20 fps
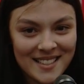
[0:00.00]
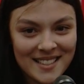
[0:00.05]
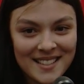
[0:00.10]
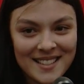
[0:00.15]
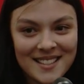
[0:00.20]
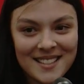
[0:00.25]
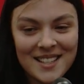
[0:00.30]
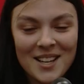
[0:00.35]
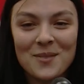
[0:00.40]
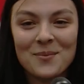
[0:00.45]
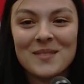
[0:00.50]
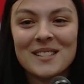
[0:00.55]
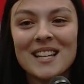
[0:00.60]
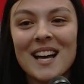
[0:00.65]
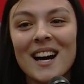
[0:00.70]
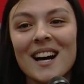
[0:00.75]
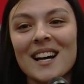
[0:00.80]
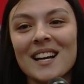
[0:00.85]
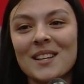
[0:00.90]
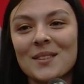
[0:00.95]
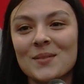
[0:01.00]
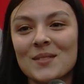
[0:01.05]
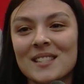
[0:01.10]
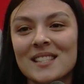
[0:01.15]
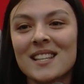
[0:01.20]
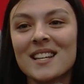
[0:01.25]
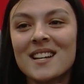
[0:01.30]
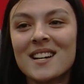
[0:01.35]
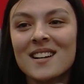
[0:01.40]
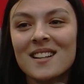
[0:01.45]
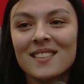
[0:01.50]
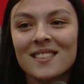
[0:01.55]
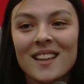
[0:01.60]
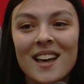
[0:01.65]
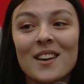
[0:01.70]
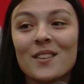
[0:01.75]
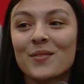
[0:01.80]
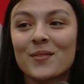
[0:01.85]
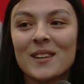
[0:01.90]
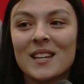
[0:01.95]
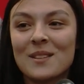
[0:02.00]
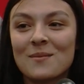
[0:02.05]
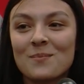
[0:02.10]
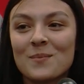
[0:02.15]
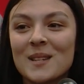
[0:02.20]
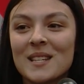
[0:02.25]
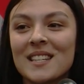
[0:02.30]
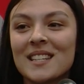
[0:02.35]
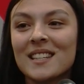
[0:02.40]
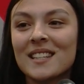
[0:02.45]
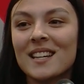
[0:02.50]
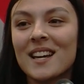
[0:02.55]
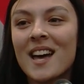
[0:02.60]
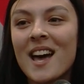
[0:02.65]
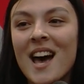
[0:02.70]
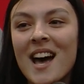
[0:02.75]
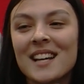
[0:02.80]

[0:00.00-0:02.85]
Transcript: Sometimes life can be